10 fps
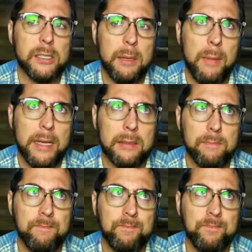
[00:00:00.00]
it might
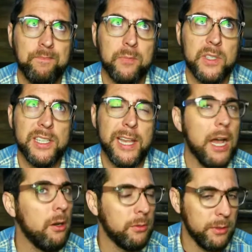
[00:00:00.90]

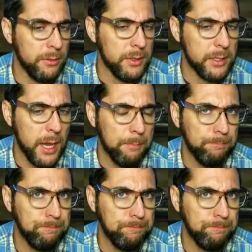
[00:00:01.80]
sound the same,